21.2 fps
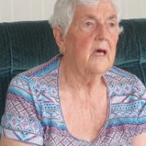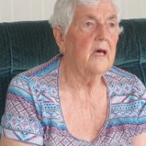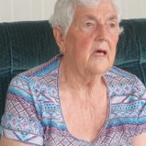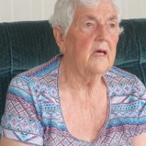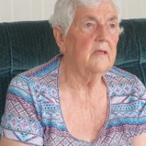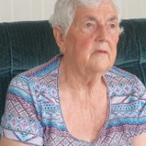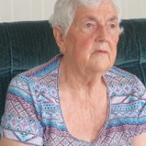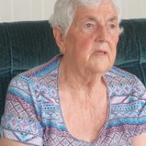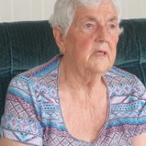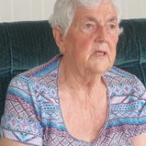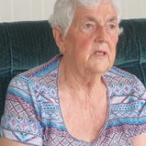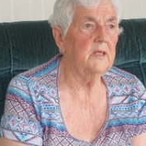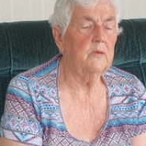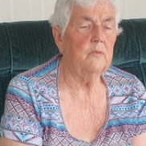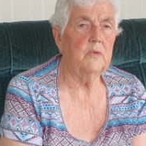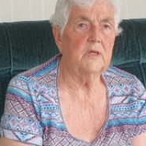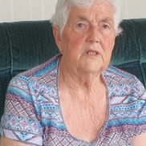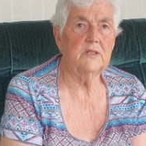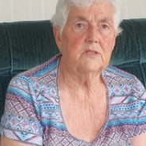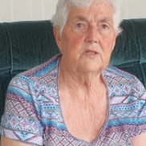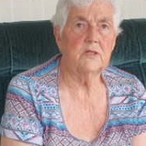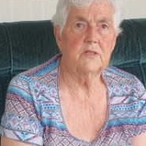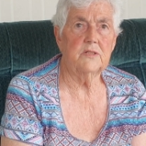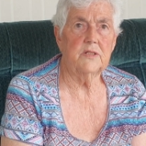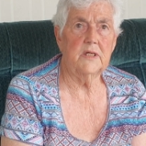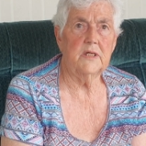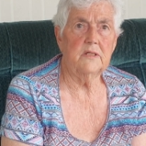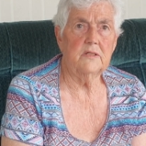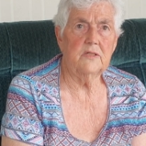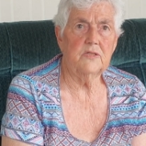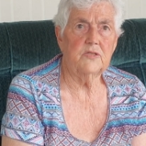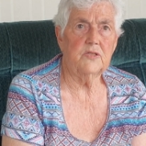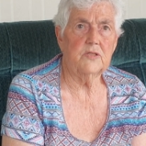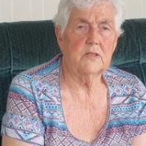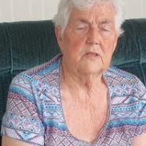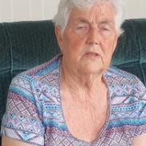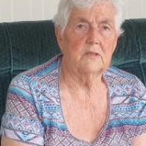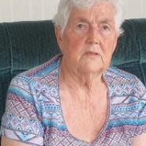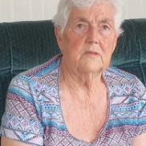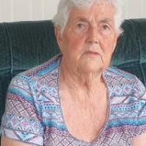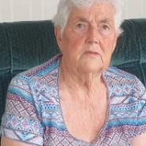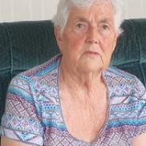And then he went to
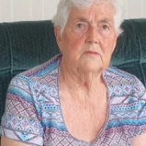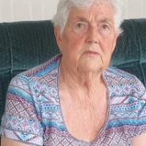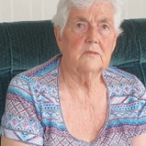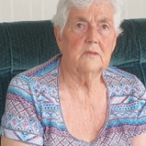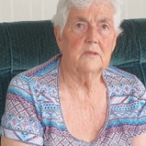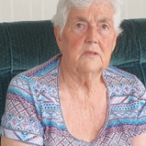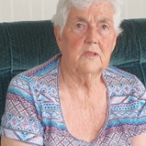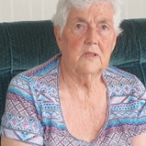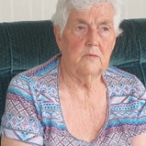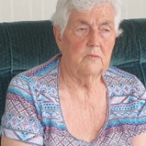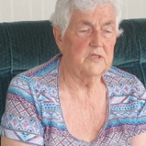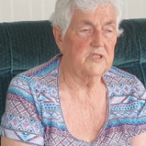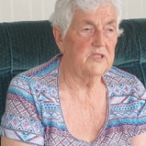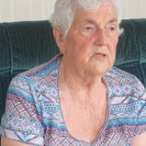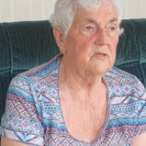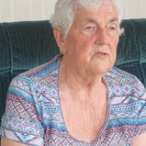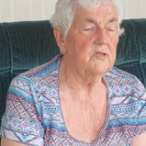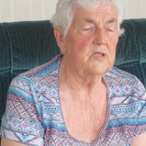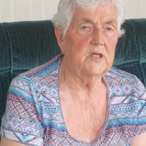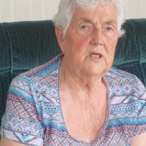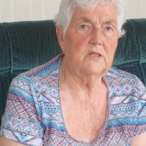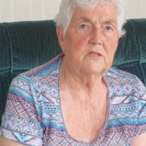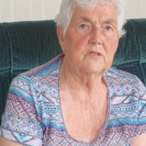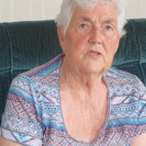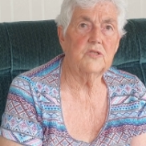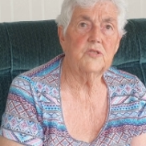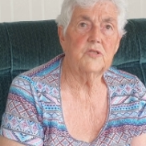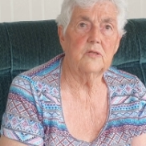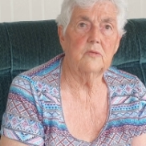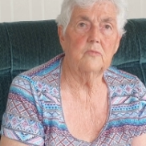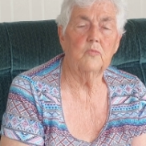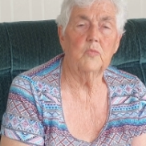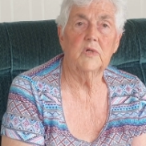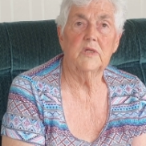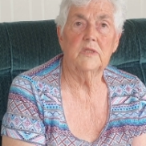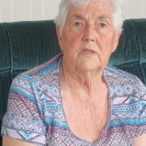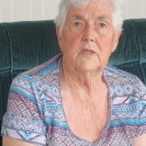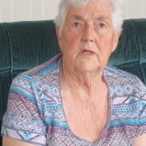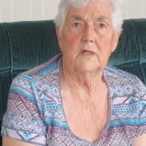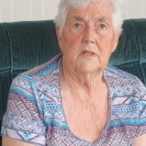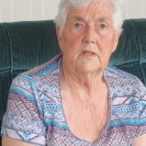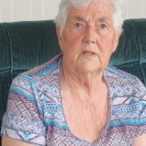Denniston, and he was in Denniston when
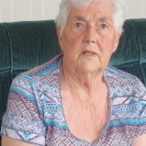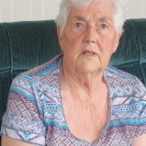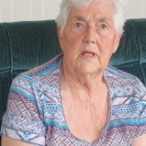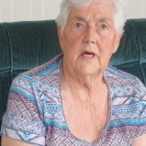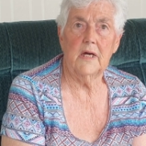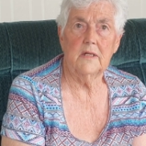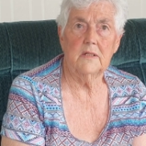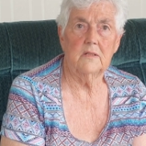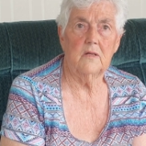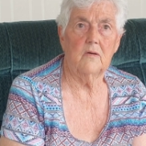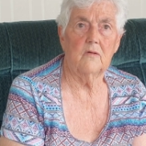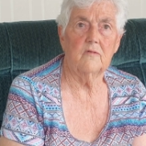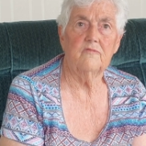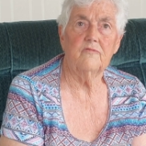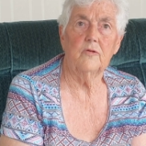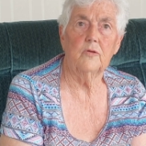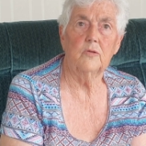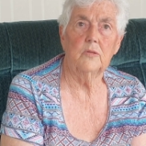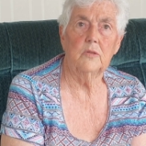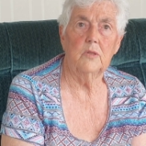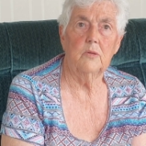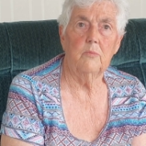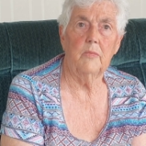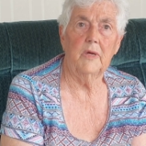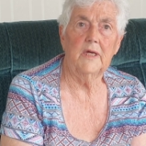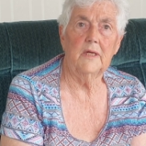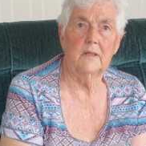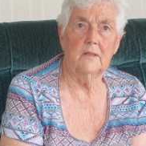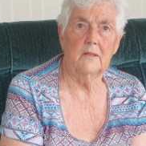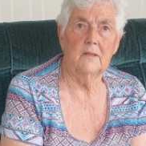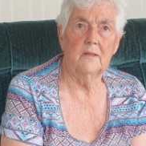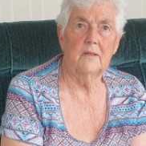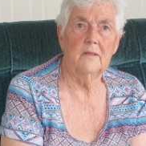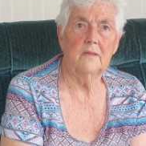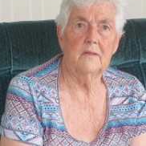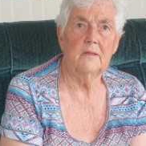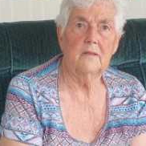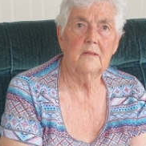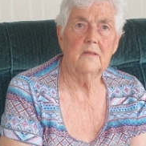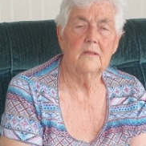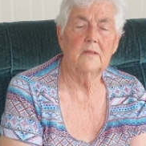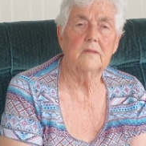they laid off all the men.
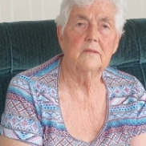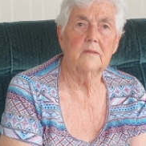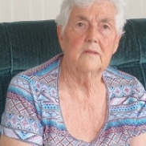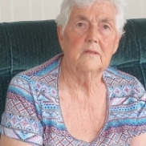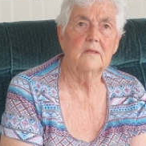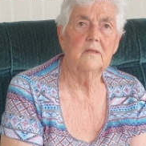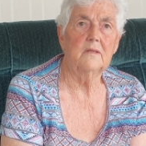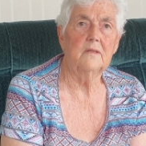Yeah.